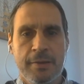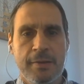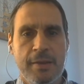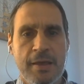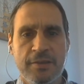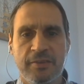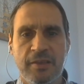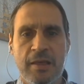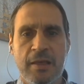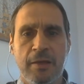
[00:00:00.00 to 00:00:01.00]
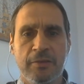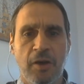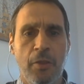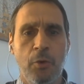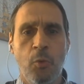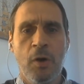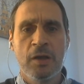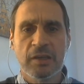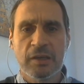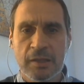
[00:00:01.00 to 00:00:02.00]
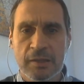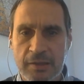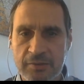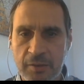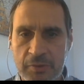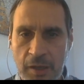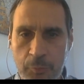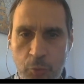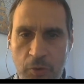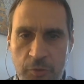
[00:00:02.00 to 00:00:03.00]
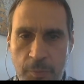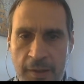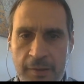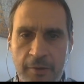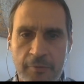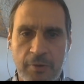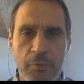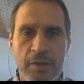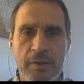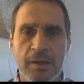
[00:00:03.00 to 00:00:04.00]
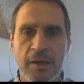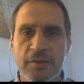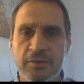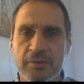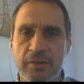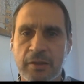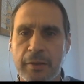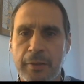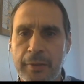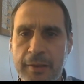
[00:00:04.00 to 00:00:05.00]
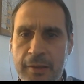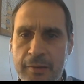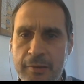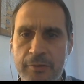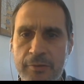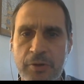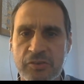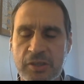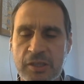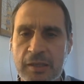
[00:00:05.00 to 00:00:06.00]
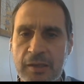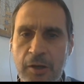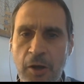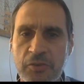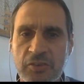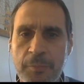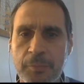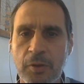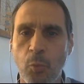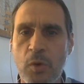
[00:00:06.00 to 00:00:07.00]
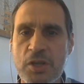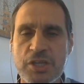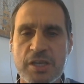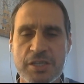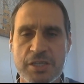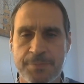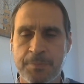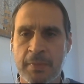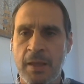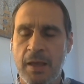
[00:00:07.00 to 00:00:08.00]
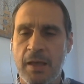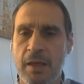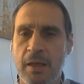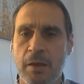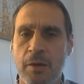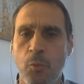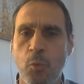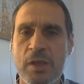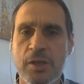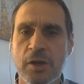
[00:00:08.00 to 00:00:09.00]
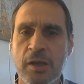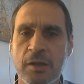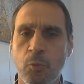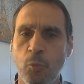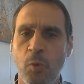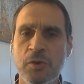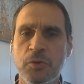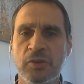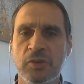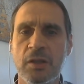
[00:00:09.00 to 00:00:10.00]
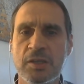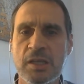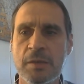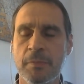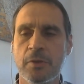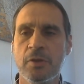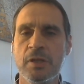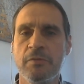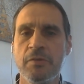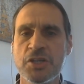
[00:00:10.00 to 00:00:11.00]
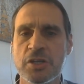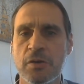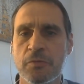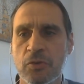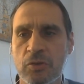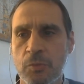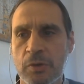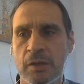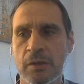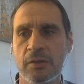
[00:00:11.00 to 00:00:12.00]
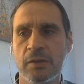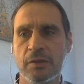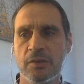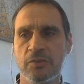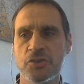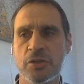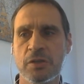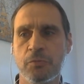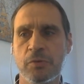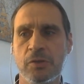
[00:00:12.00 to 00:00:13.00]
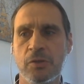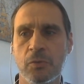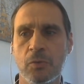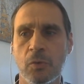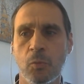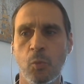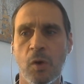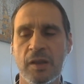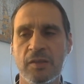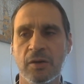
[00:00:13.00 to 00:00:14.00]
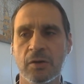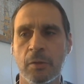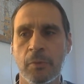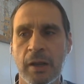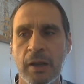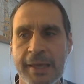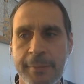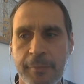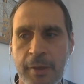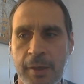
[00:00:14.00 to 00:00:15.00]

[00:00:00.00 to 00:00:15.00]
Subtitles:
There's otherwise I can take some time to explain a very nice, interesting concept, which is when you start a team, you need a vision. Obviously, we cannot take decision if we don't know what is our common aim,